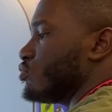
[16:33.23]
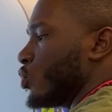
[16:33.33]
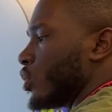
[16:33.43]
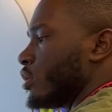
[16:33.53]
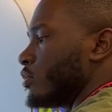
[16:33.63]

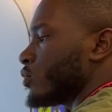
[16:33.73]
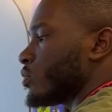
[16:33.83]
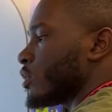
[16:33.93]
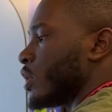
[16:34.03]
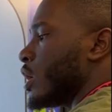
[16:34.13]
more,
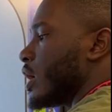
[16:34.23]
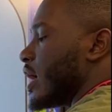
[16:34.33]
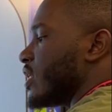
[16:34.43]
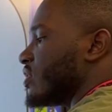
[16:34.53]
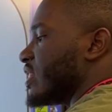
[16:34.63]

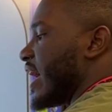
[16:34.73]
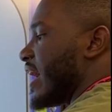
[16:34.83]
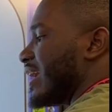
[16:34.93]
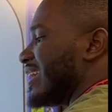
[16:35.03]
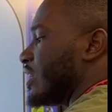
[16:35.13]
and
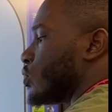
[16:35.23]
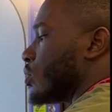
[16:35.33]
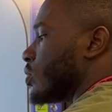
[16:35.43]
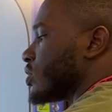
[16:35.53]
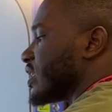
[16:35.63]
that
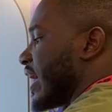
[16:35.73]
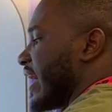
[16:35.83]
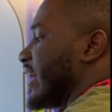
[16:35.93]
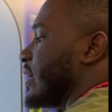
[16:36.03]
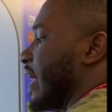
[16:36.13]
equals
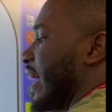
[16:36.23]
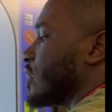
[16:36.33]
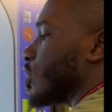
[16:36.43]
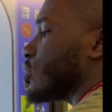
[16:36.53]
8. 8's our